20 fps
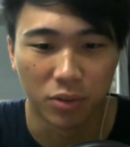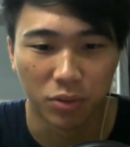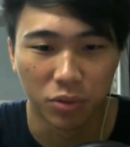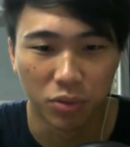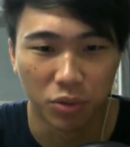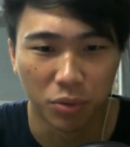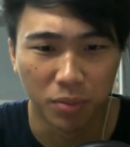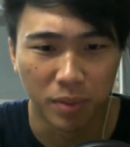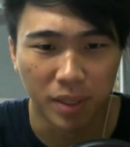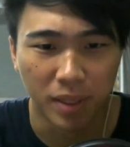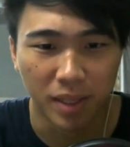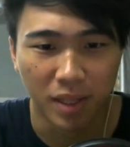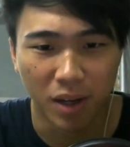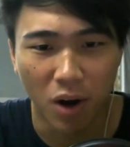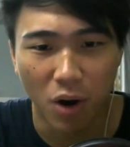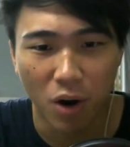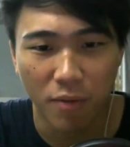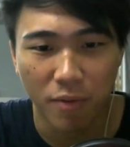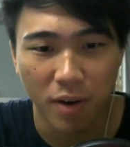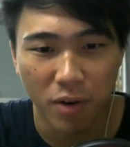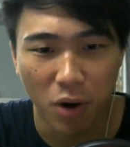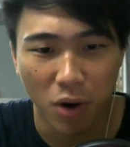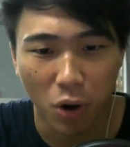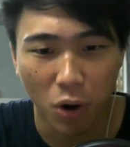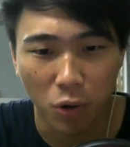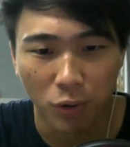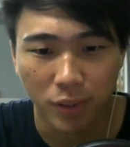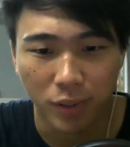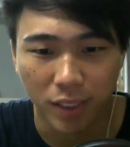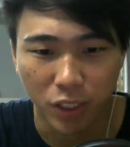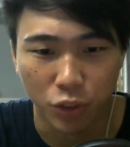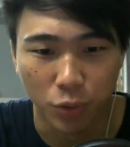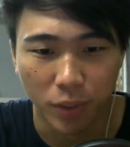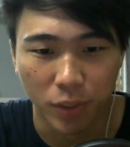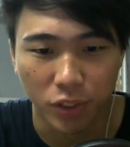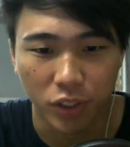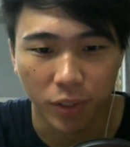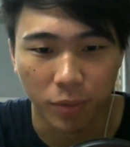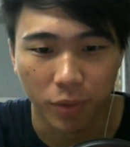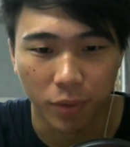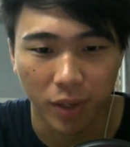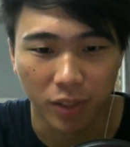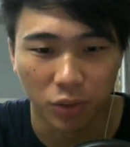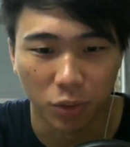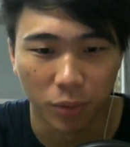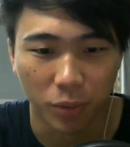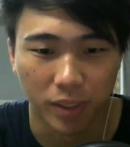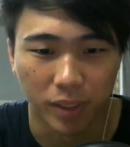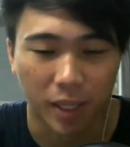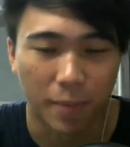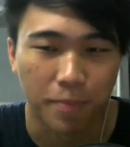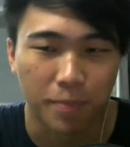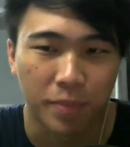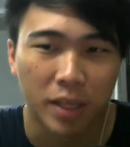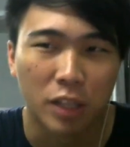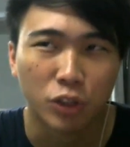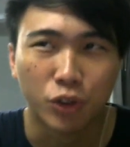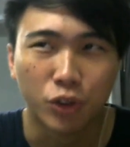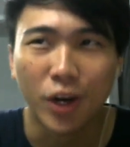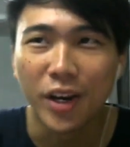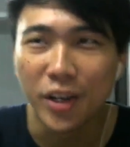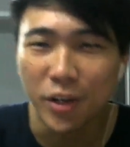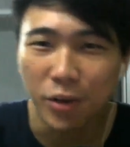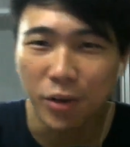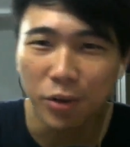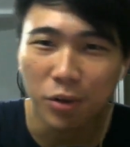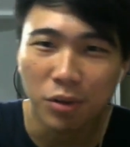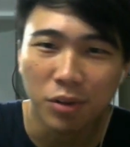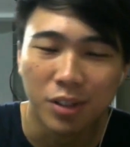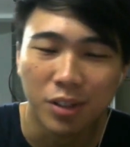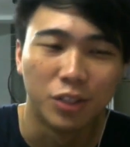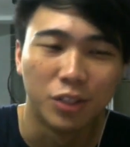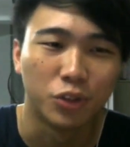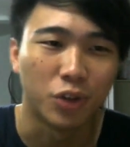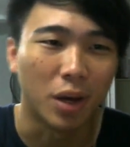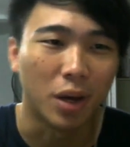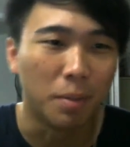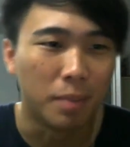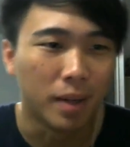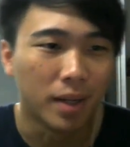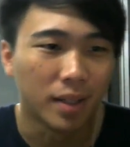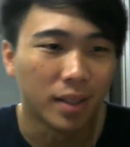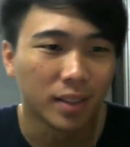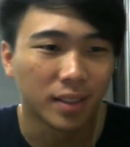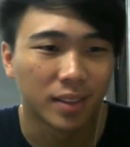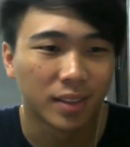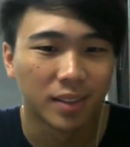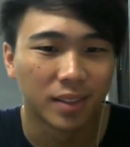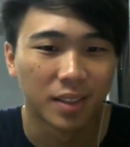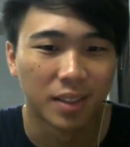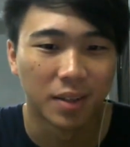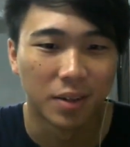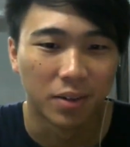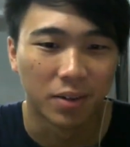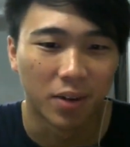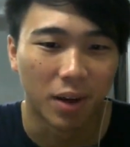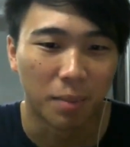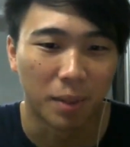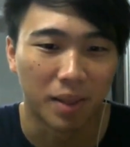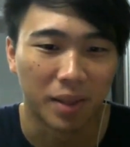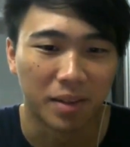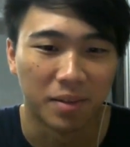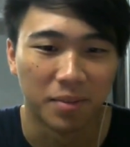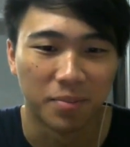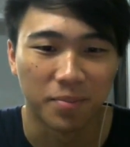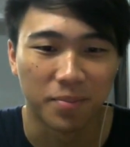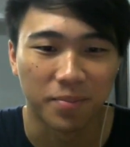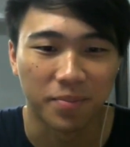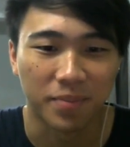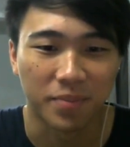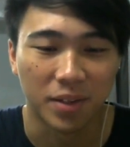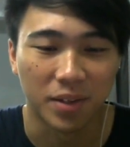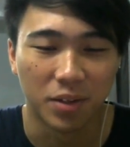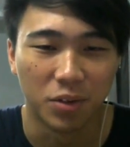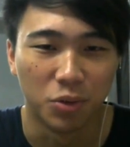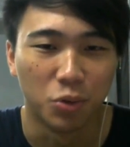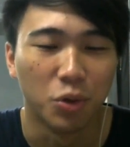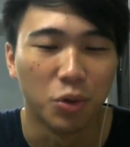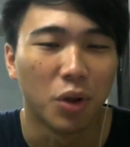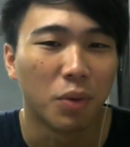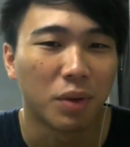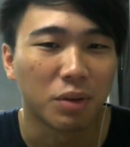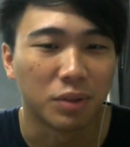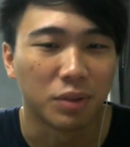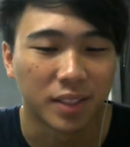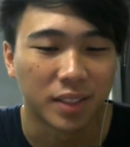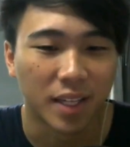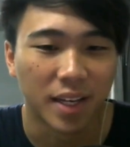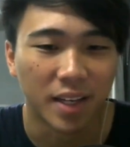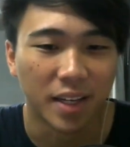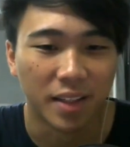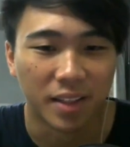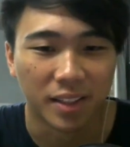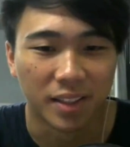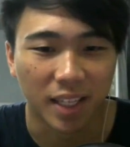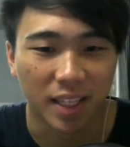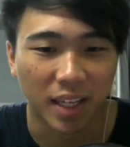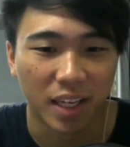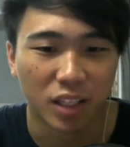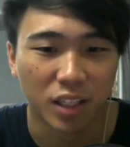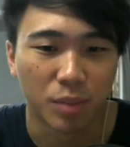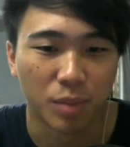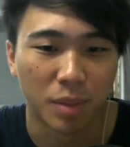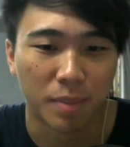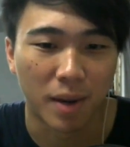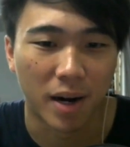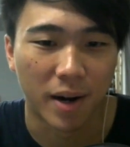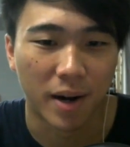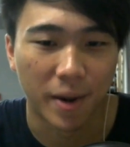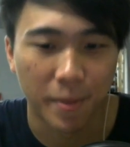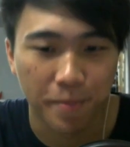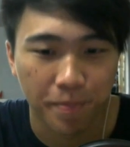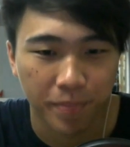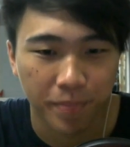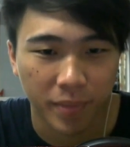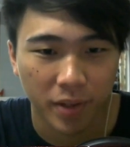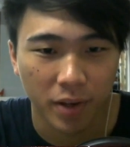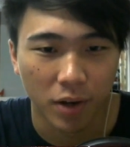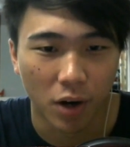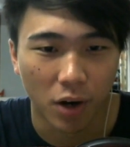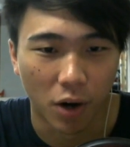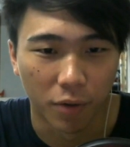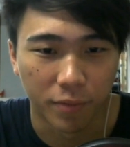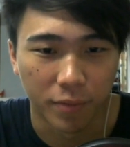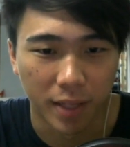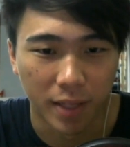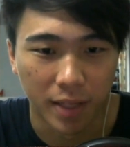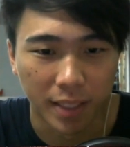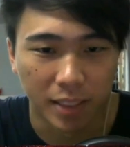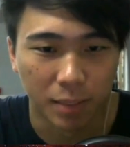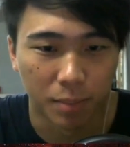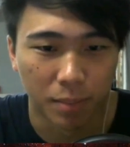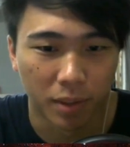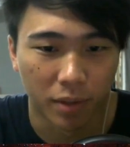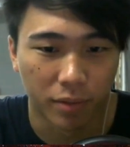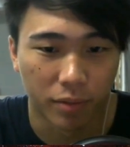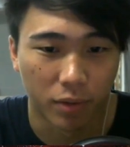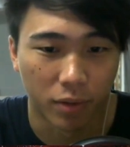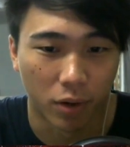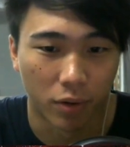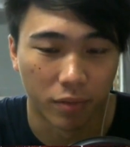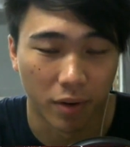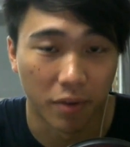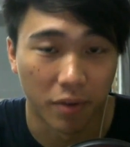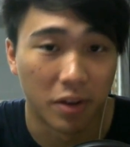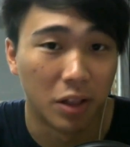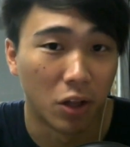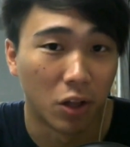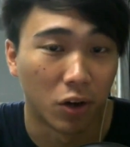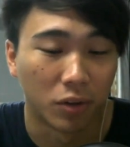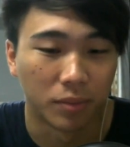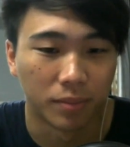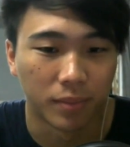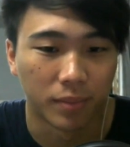You'll be in a very awkward situation, right? So it's like, should I heal? Should I burst? Right, but you do not want to stay in the second HP bar of Elizabeth for very long.